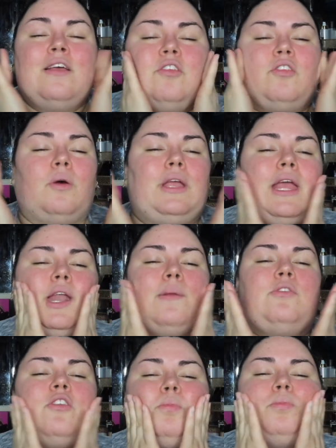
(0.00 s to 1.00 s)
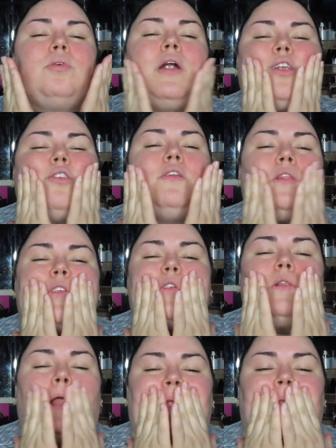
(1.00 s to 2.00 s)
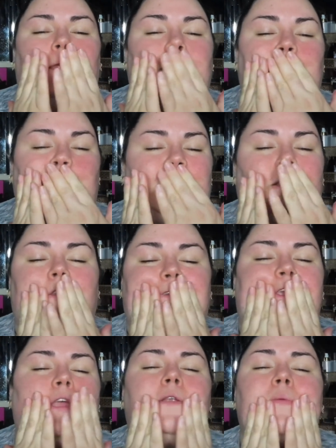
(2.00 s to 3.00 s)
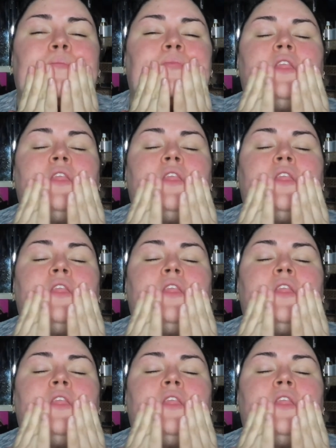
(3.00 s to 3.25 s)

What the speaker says: So again, I'm just pressing this lightly into the skin.